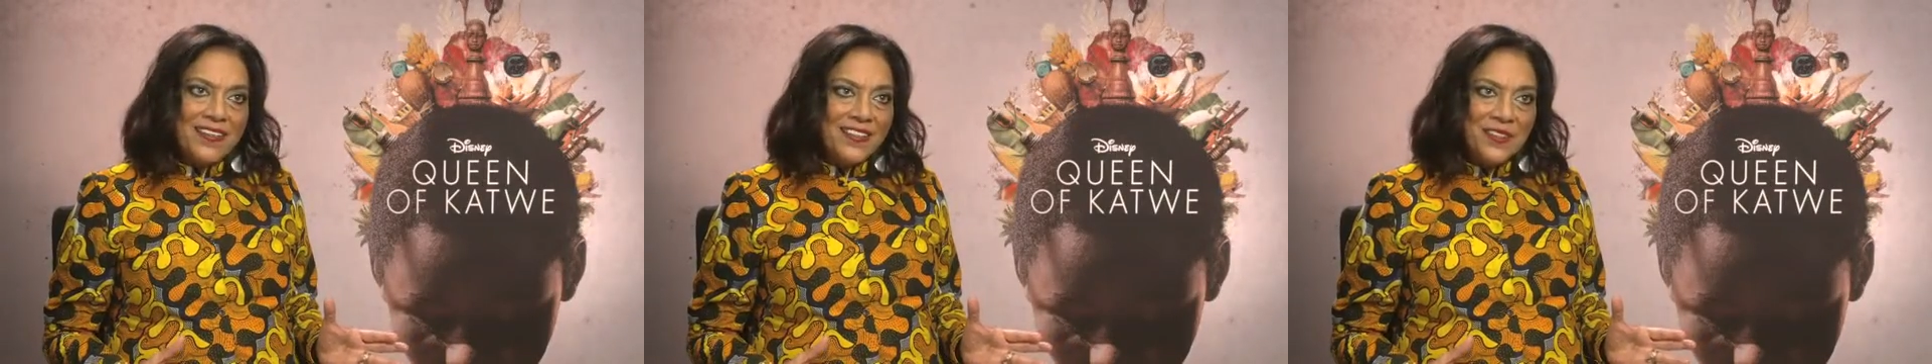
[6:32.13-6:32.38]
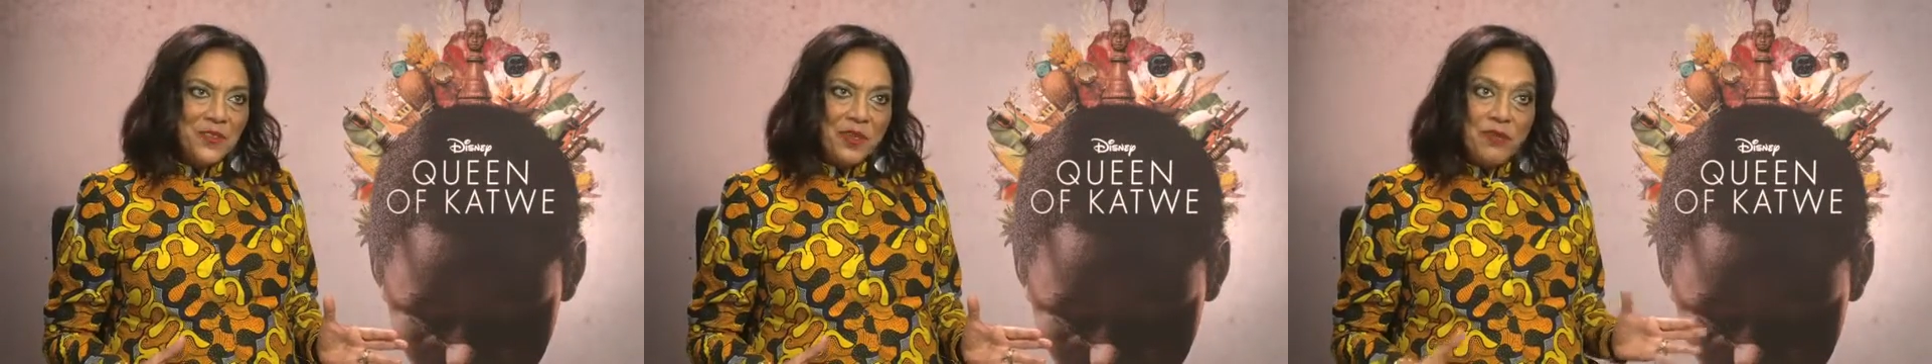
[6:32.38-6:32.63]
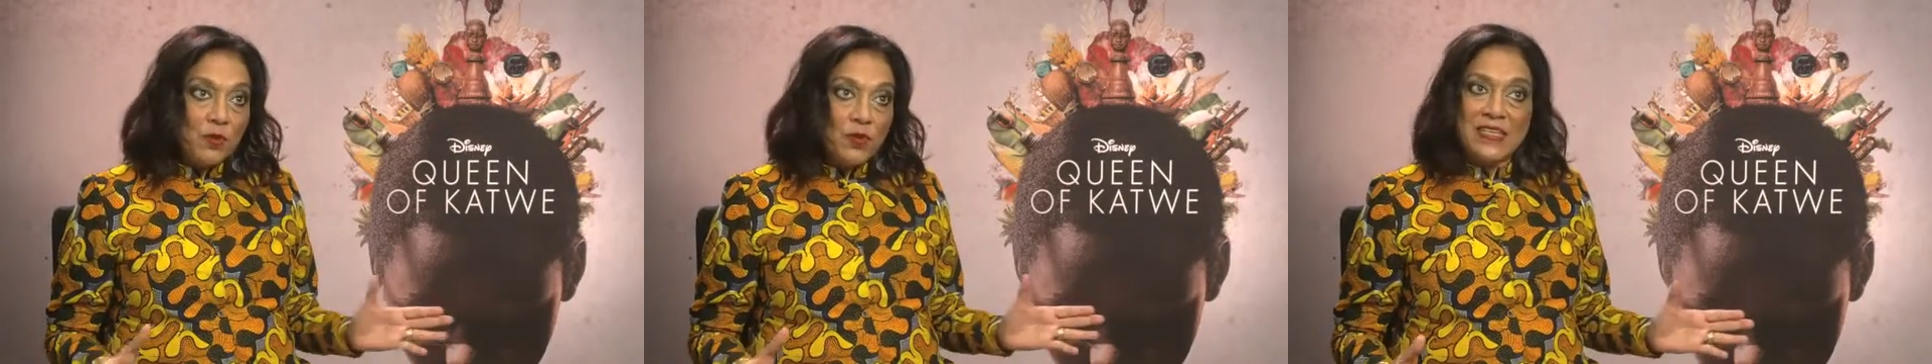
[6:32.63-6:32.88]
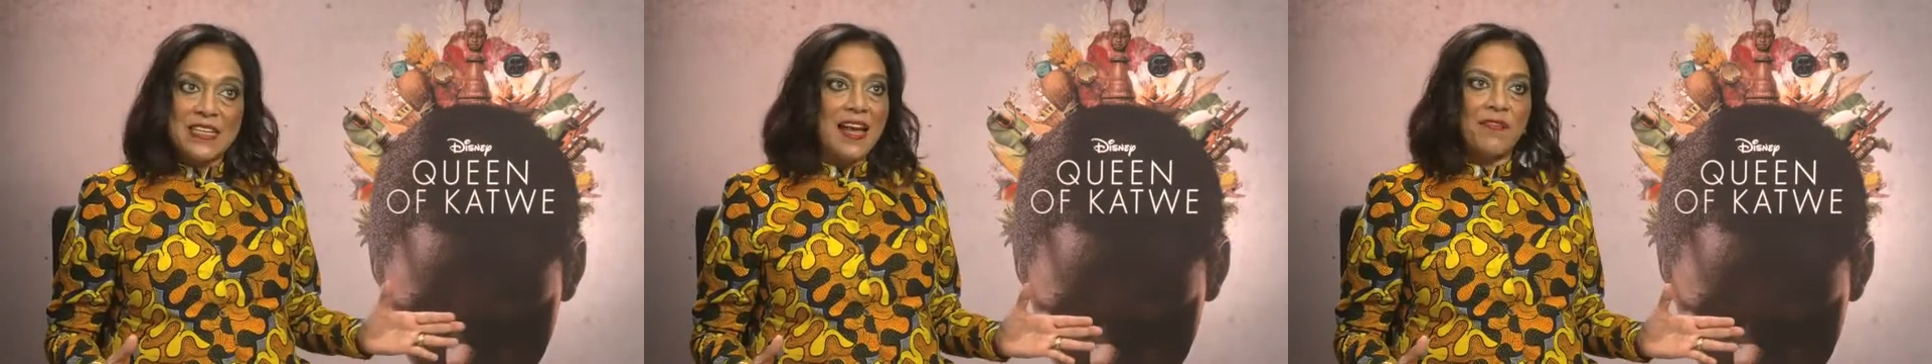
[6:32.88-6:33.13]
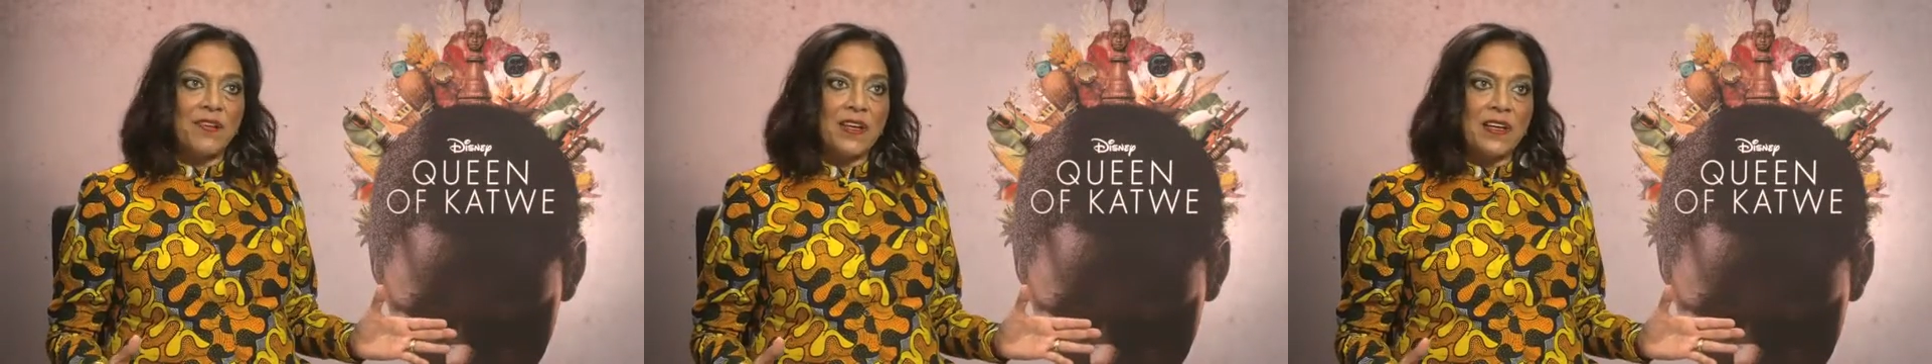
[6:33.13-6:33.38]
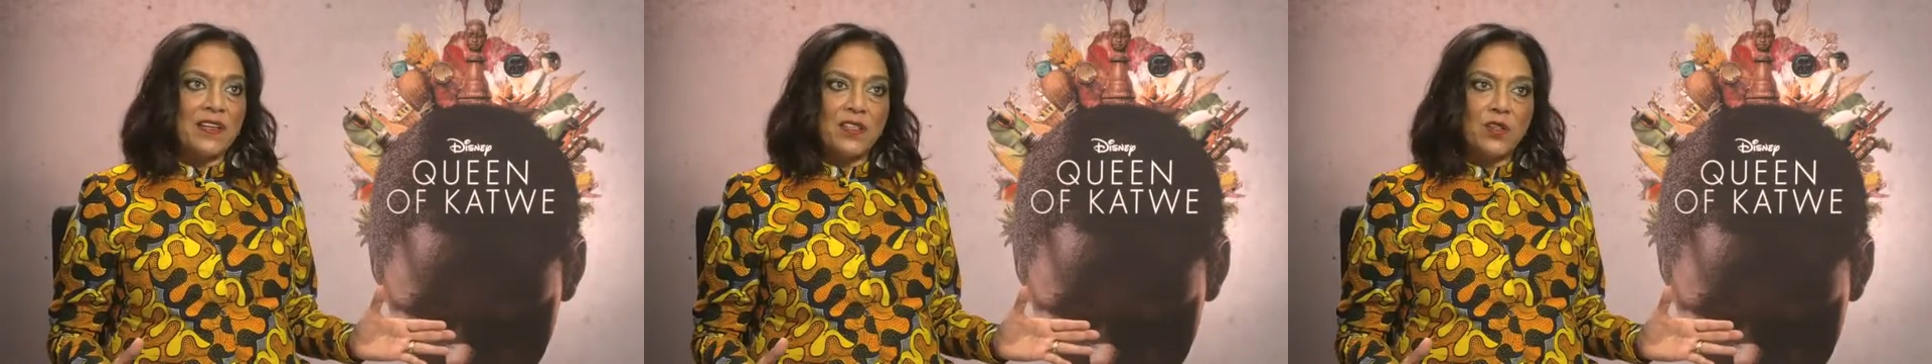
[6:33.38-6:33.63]
If you see Africa
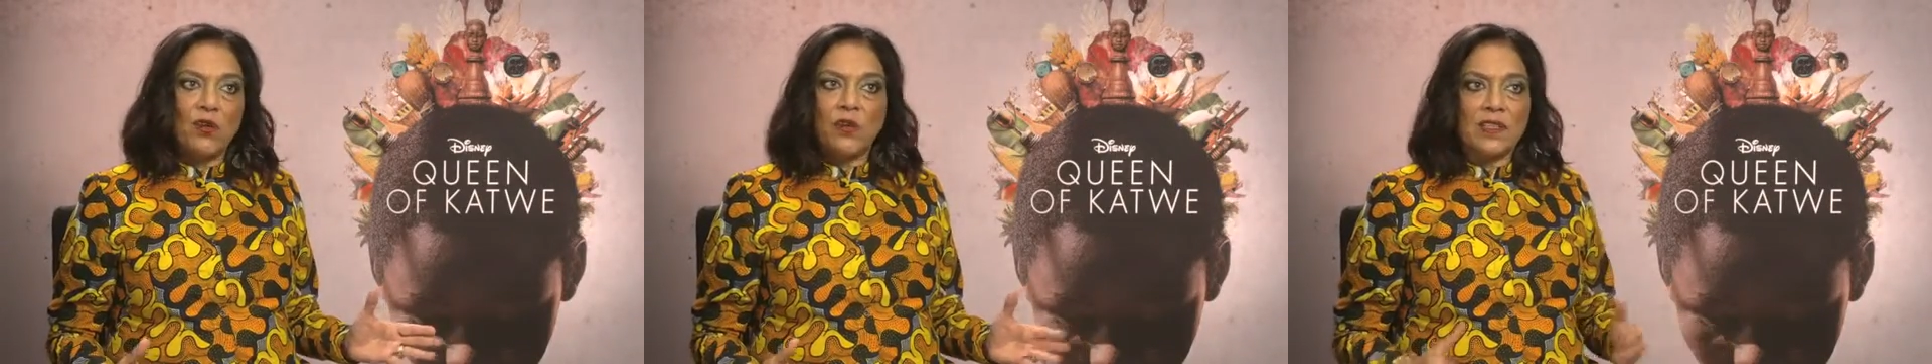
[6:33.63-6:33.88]
at all,